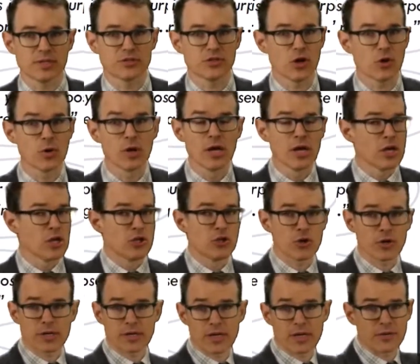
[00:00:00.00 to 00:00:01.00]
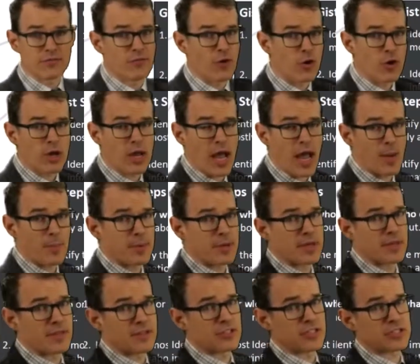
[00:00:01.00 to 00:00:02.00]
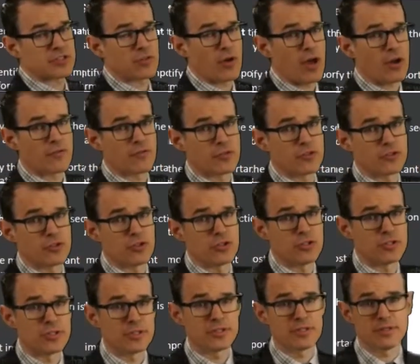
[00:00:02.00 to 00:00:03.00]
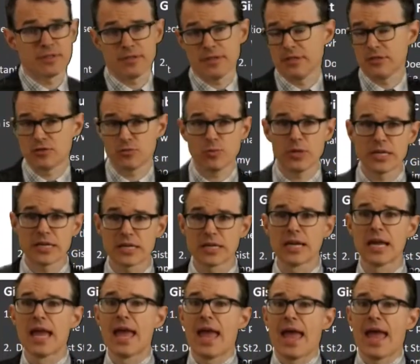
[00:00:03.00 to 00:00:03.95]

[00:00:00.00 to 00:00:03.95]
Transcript: So you're going to photocopy the gist log for students each week,